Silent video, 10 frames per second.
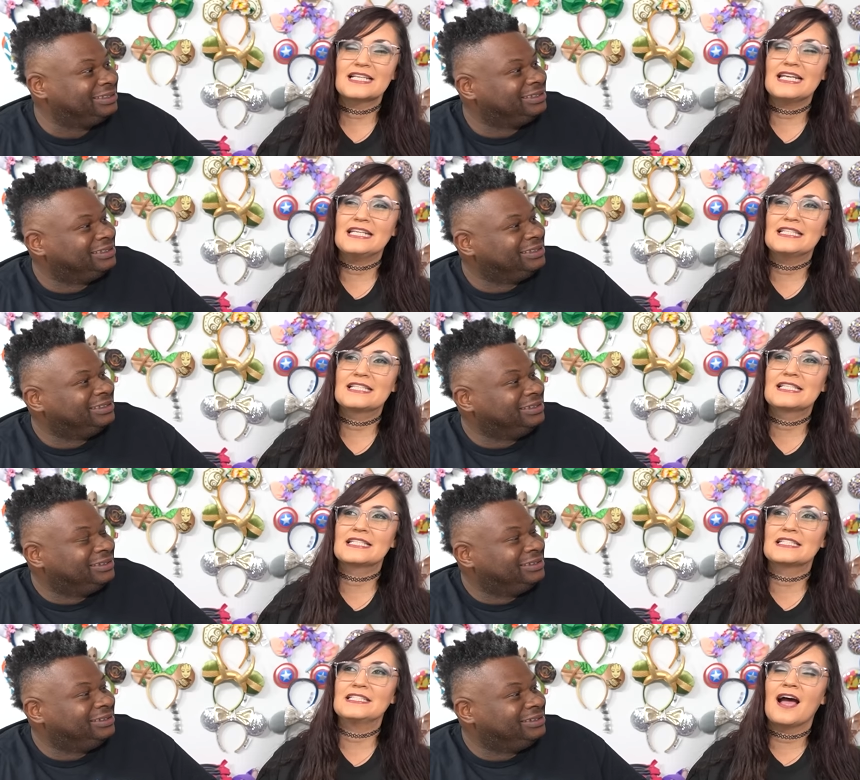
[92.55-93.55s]

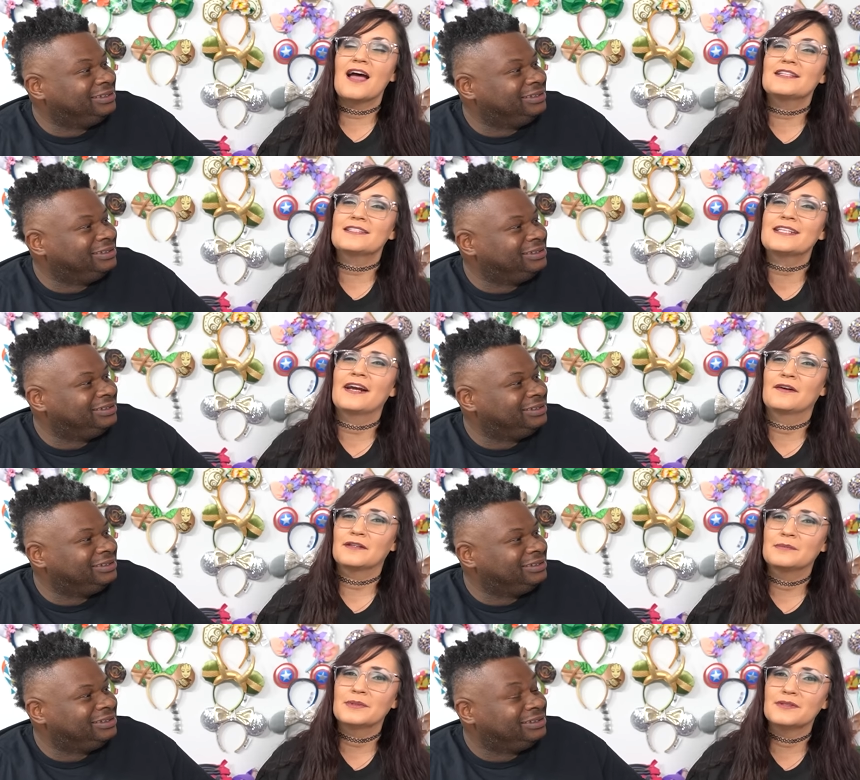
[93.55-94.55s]
Speaker 1: it's not
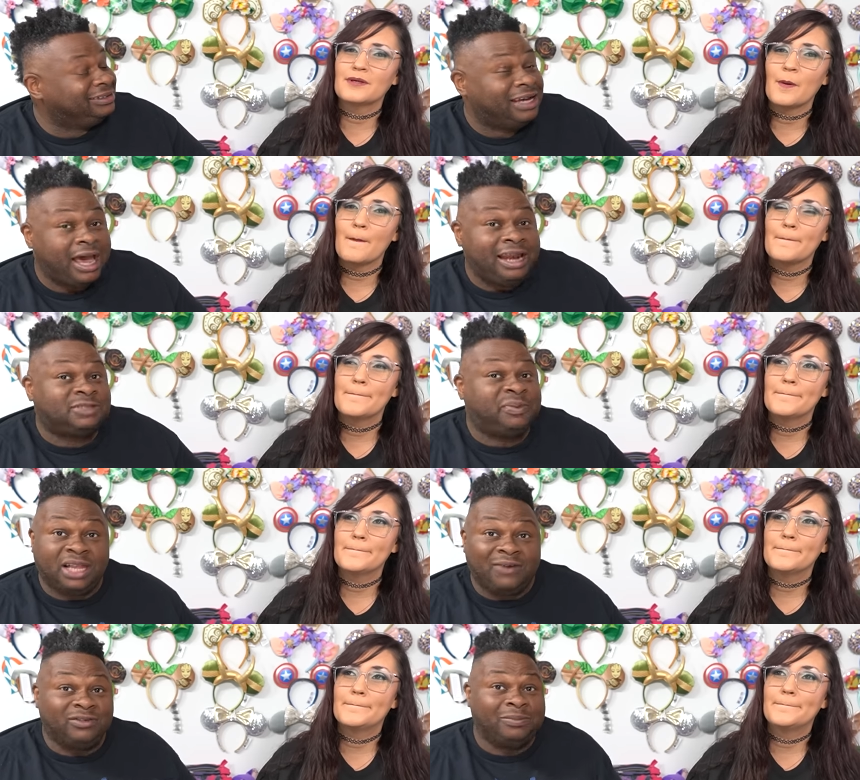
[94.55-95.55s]
terrible
Speaker 2: and it's
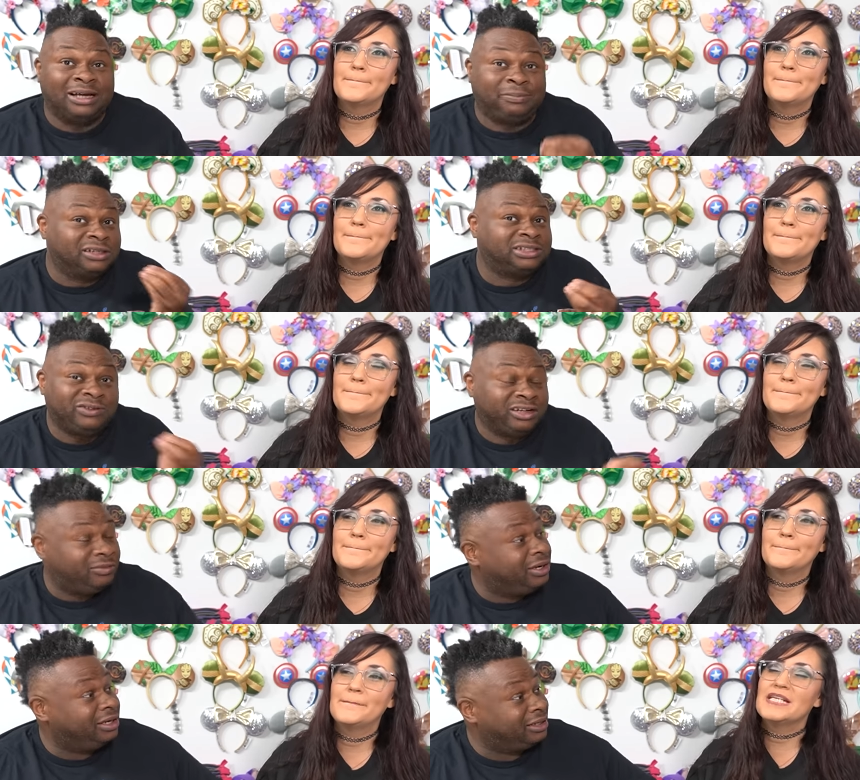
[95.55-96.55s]
beloved by parts of our
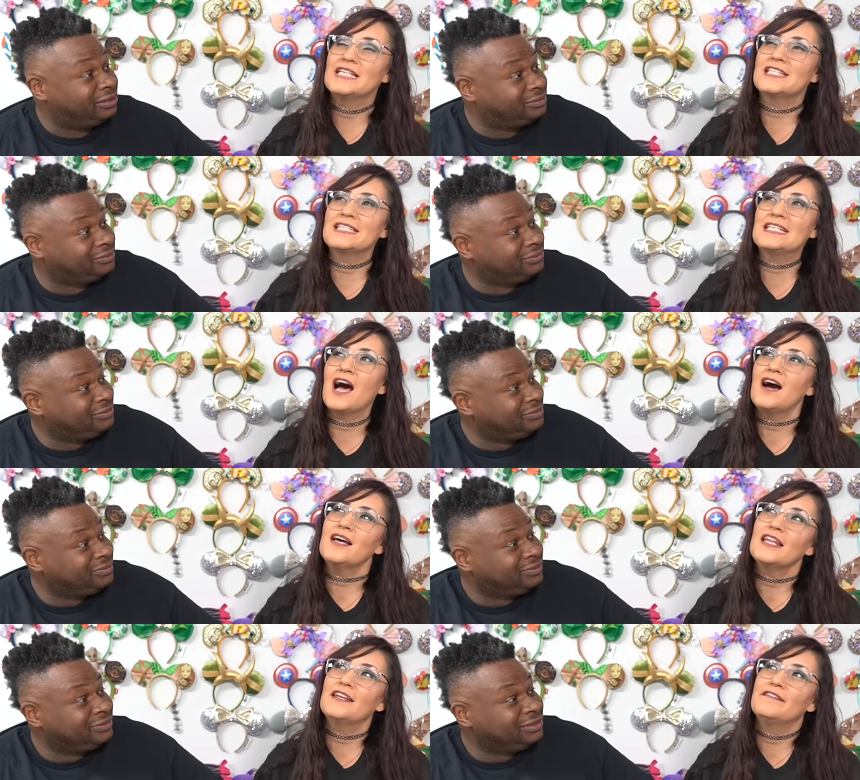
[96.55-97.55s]
community.
Speaker 1: But it's
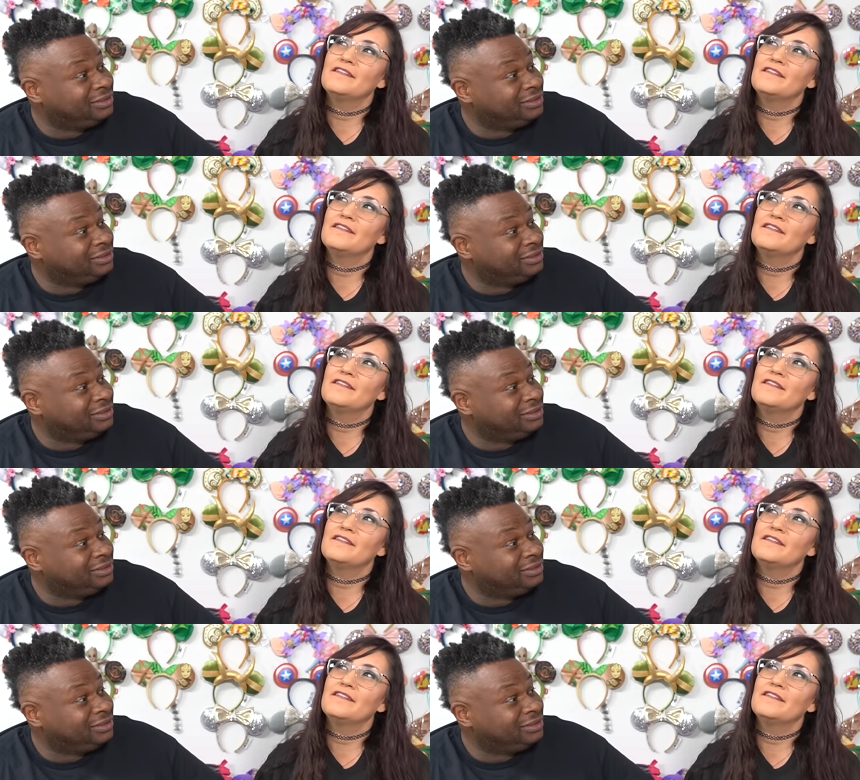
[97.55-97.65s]
not